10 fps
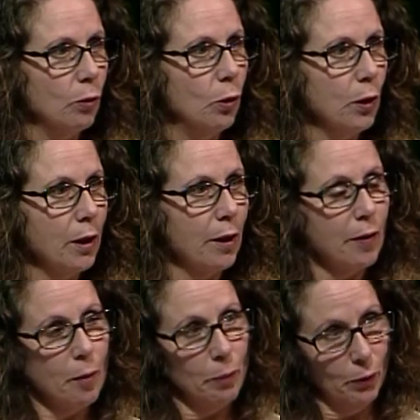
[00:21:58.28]
looking at
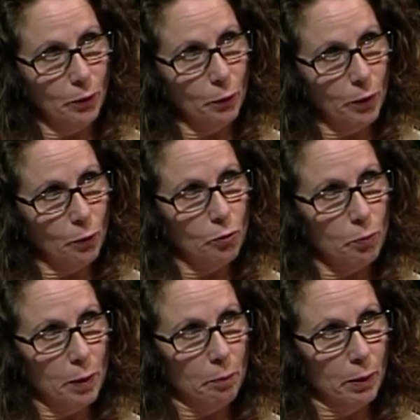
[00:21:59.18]
that building when it was
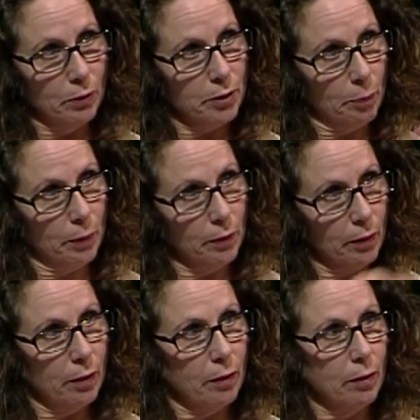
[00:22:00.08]
being built up in
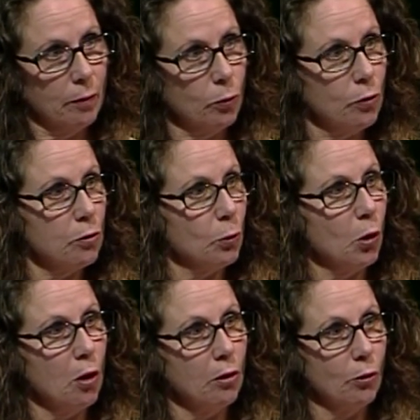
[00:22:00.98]
the Quinsam
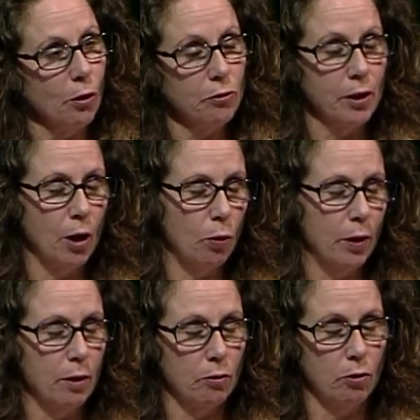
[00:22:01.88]
Crossing how
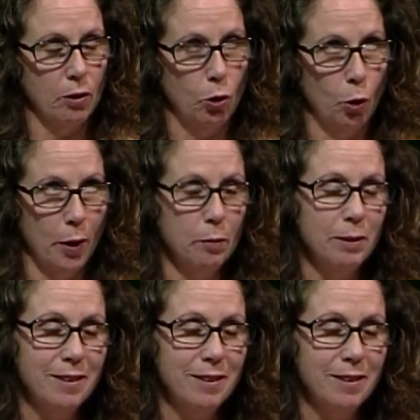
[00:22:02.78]
incredibly